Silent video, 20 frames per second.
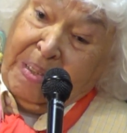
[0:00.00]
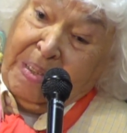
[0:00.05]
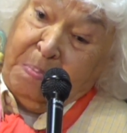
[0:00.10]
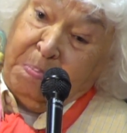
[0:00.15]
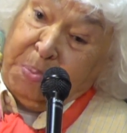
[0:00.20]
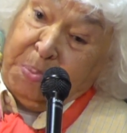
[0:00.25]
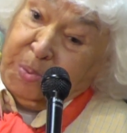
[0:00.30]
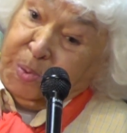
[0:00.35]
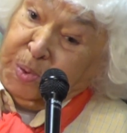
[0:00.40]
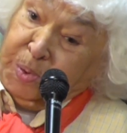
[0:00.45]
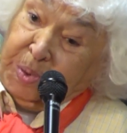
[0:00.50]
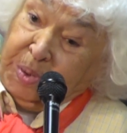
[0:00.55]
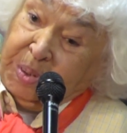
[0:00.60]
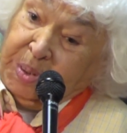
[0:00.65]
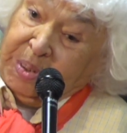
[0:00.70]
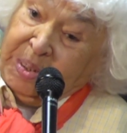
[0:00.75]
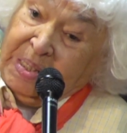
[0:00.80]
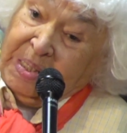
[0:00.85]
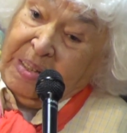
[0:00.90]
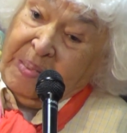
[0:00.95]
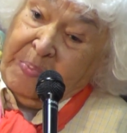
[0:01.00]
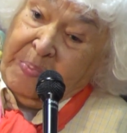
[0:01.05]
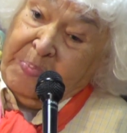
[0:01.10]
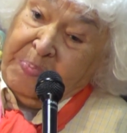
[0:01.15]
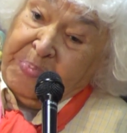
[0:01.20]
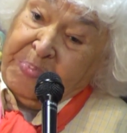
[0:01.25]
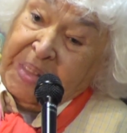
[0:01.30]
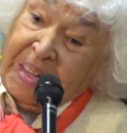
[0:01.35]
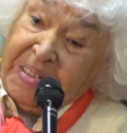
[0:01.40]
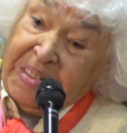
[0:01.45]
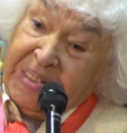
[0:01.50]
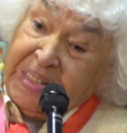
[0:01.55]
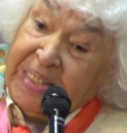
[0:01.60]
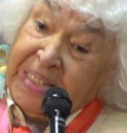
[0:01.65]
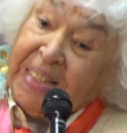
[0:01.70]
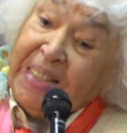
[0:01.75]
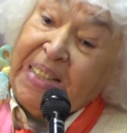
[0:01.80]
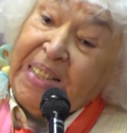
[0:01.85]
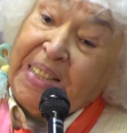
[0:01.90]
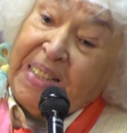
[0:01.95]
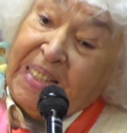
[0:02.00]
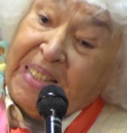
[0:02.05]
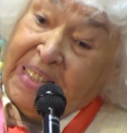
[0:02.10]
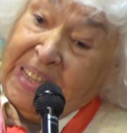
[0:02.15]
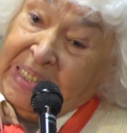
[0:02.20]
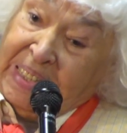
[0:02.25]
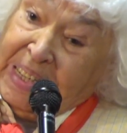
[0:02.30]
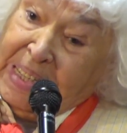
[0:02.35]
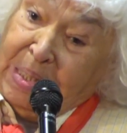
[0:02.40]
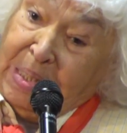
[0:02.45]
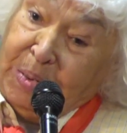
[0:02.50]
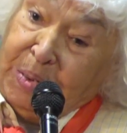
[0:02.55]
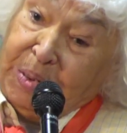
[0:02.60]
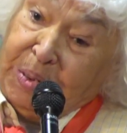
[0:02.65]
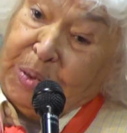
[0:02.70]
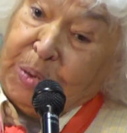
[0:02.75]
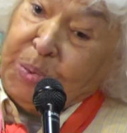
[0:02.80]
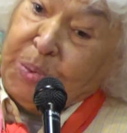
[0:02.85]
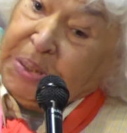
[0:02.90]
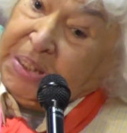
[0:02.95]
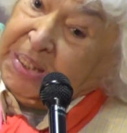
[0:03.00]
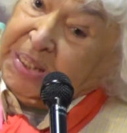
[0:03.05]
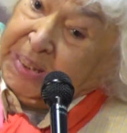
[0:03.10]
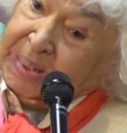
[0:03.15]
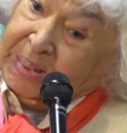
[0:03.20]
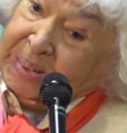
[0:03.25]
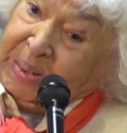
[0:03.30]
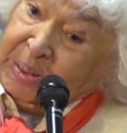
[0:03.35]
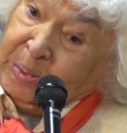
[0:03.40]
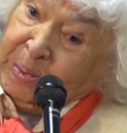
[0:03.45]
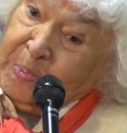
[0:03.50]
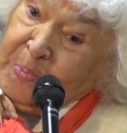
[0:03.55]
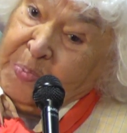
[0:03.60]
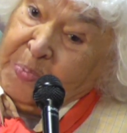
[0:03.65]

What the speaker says: poor, digging the ground to eat,